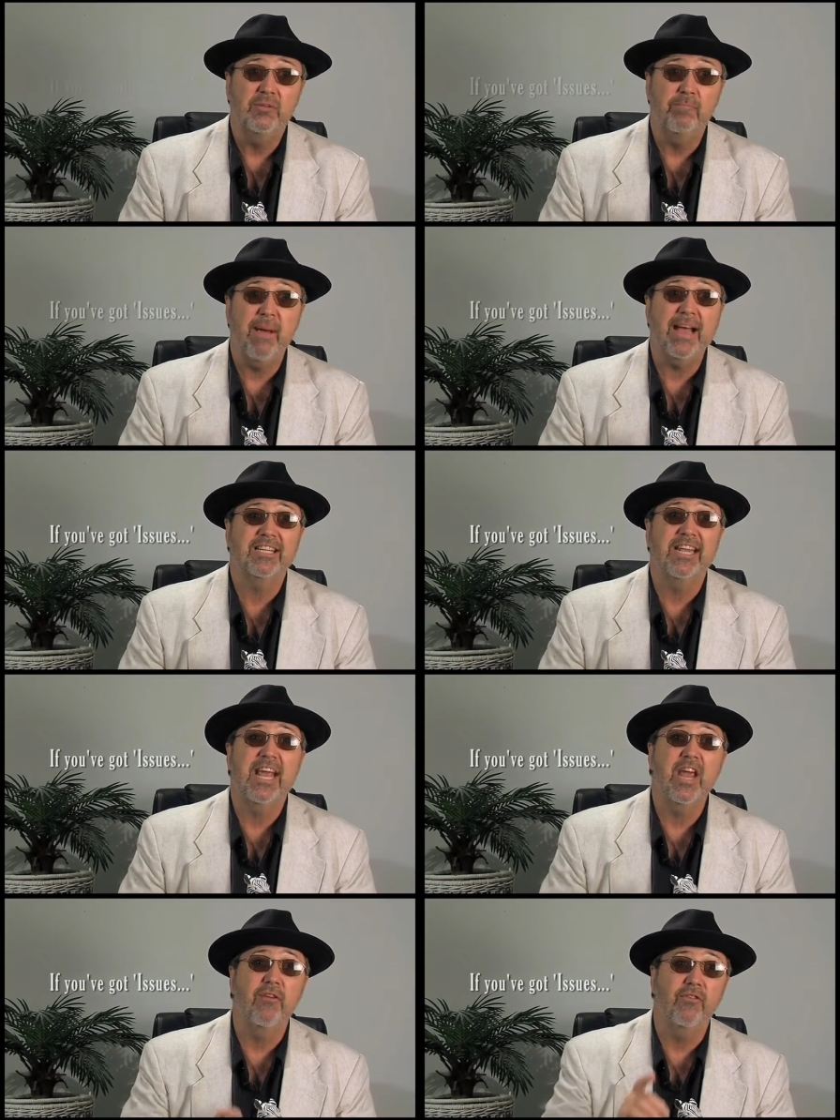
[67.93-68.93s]

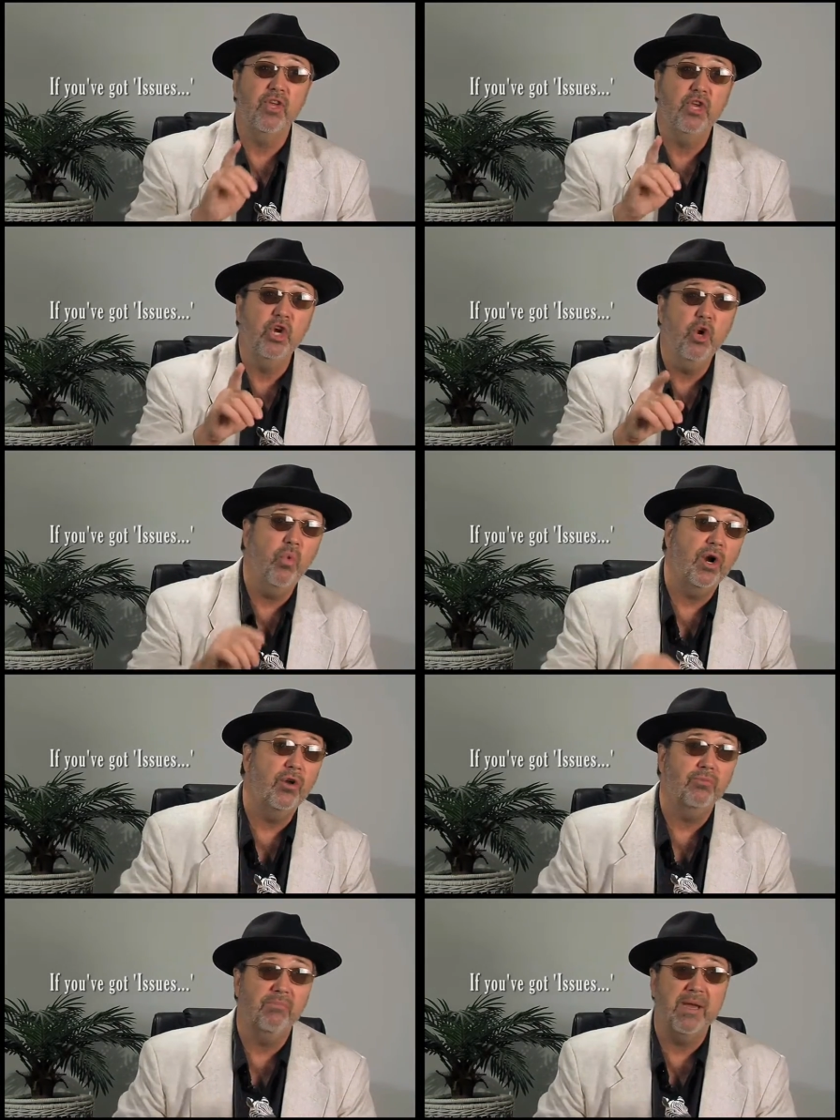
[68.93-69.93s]
Especially if you
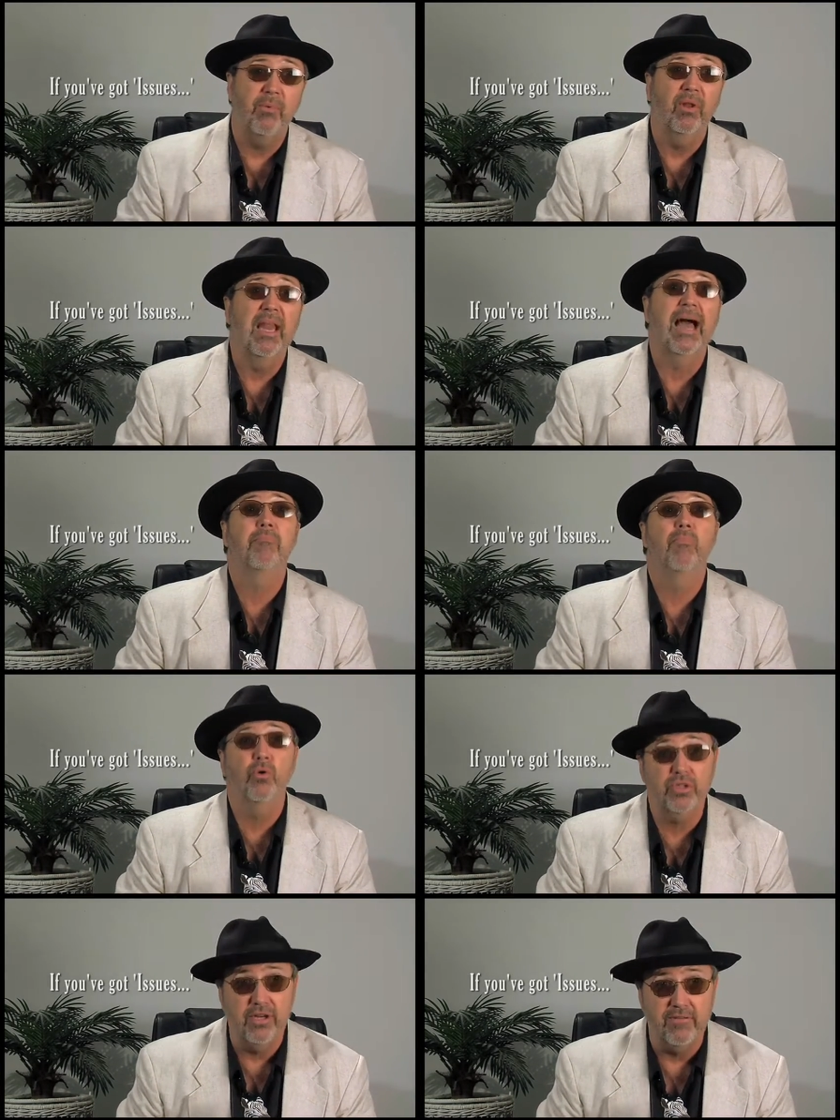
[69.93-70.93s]
one of those people like
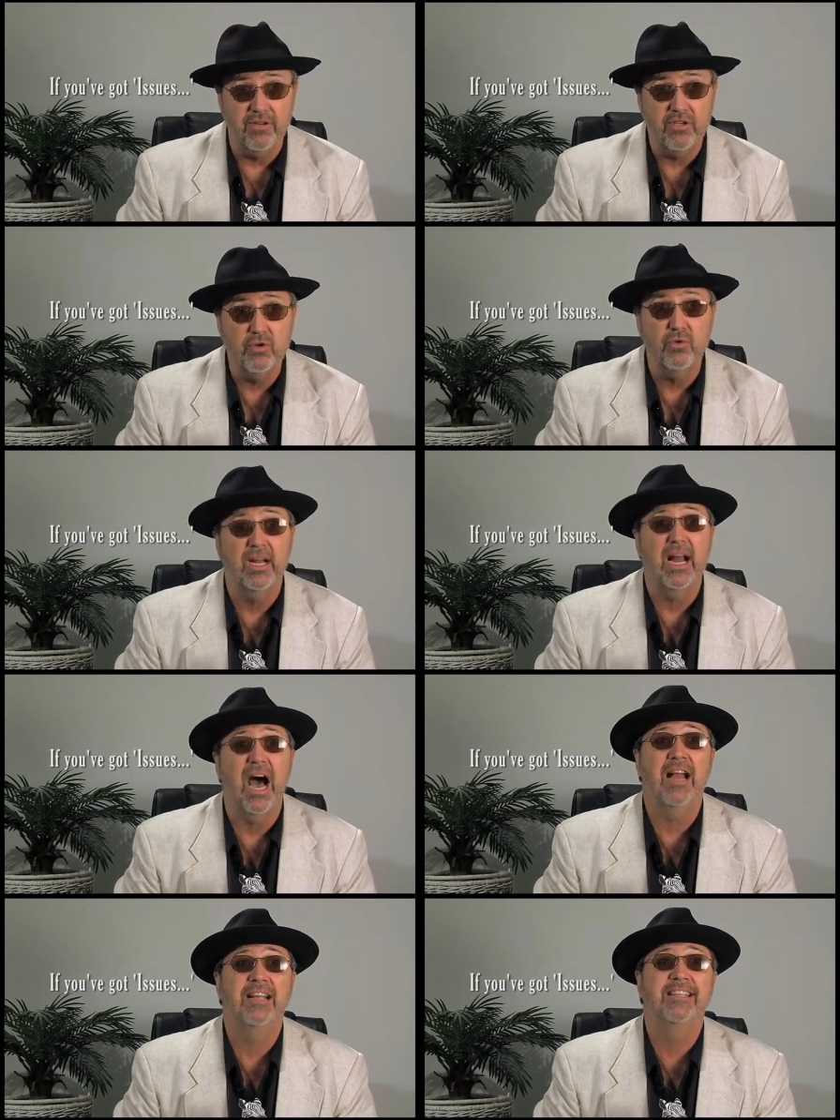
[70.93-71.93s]
most of us who can
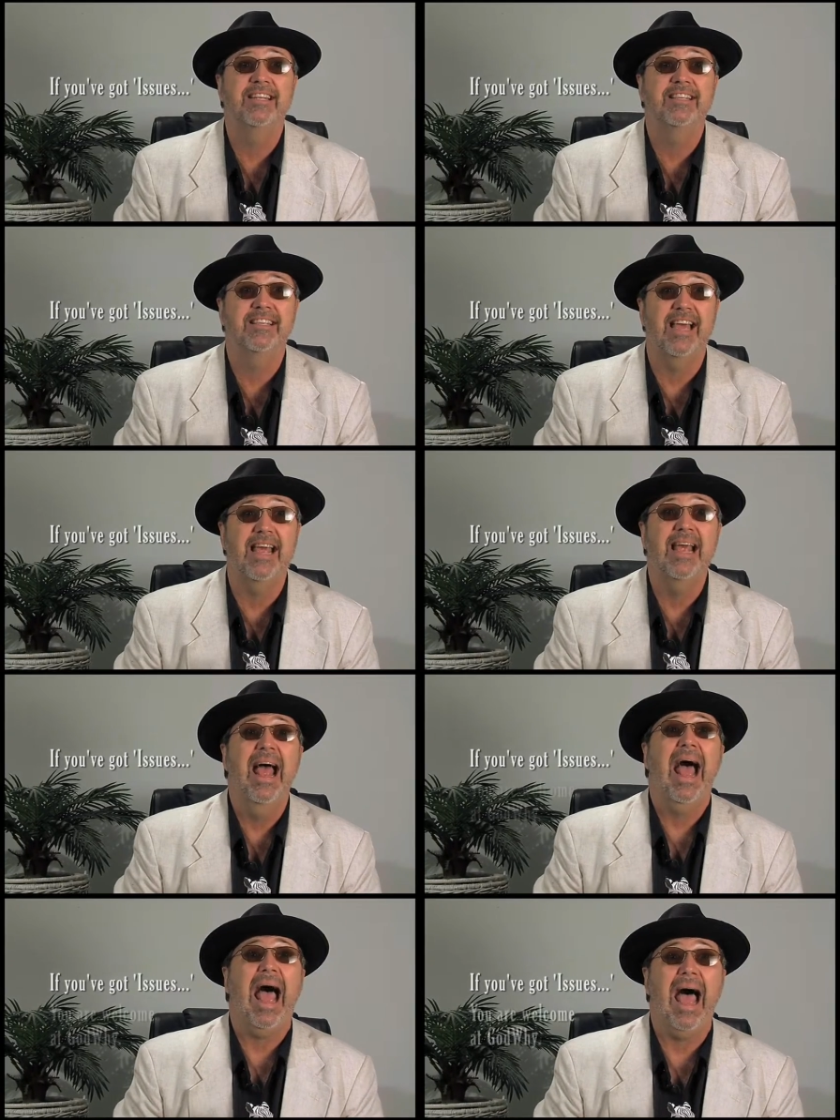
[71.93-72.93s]
honestly say,
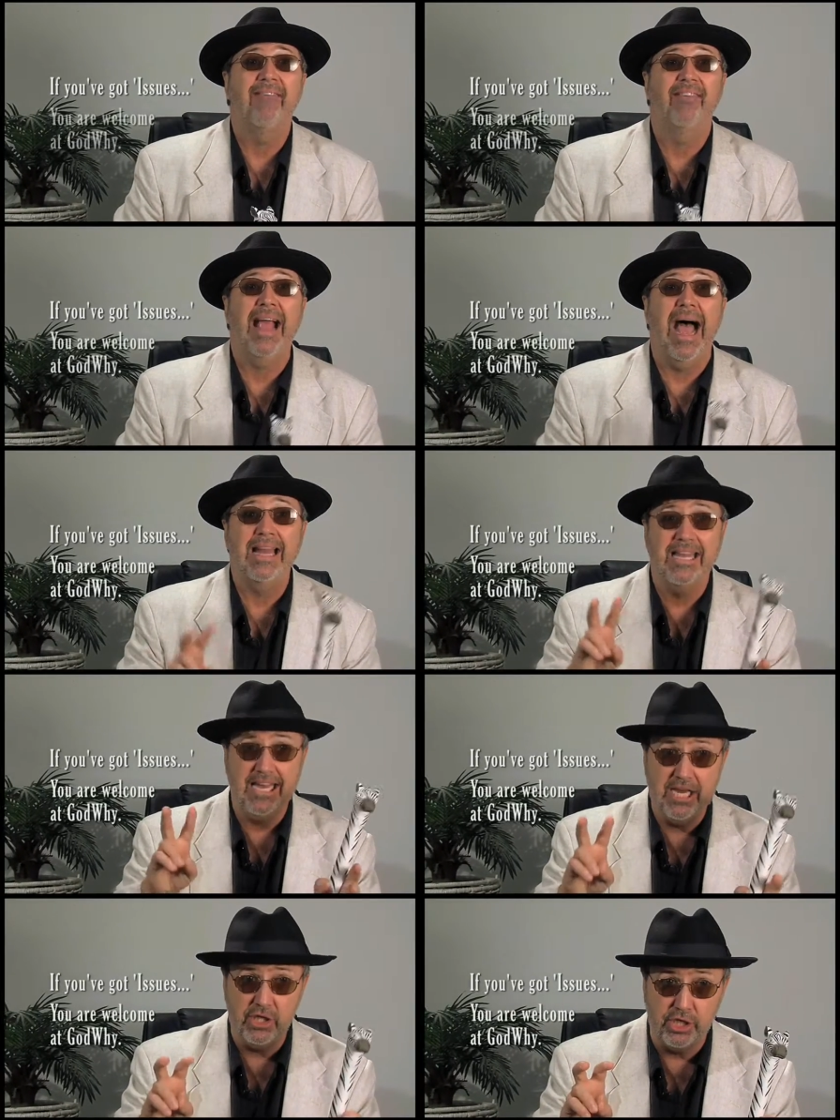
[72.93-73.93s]
I've got
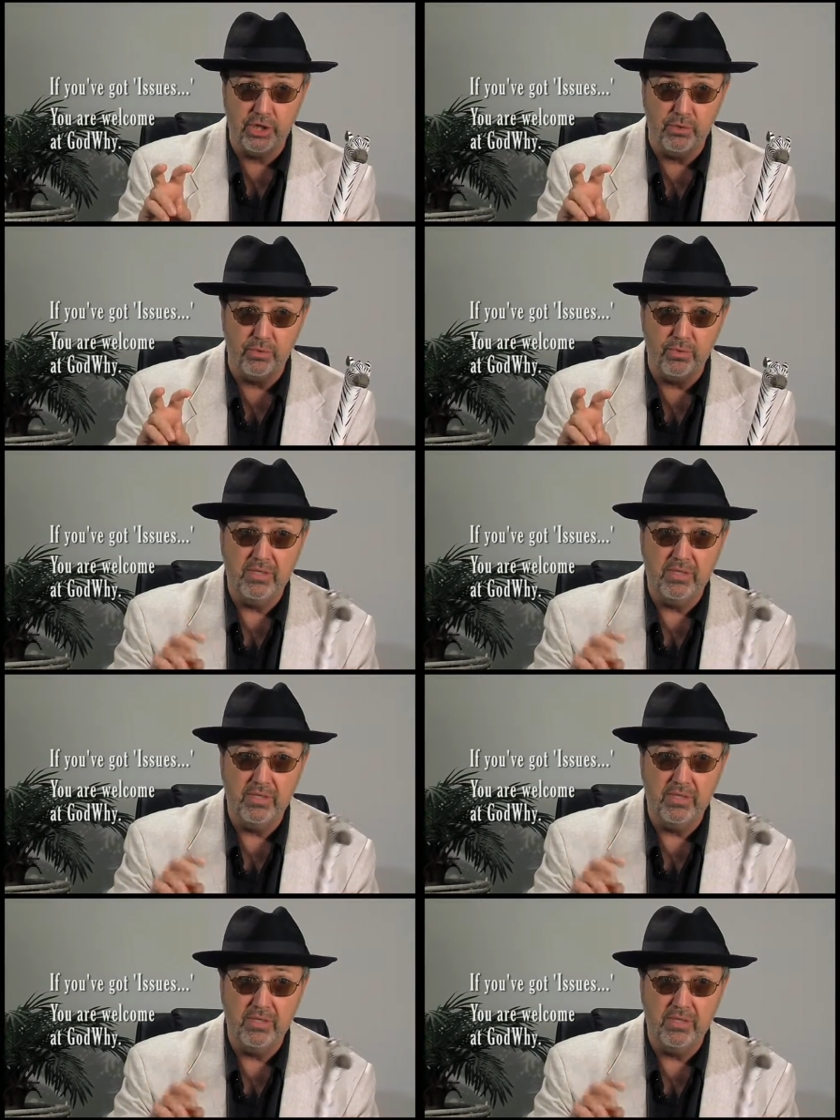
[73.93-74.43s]
issues.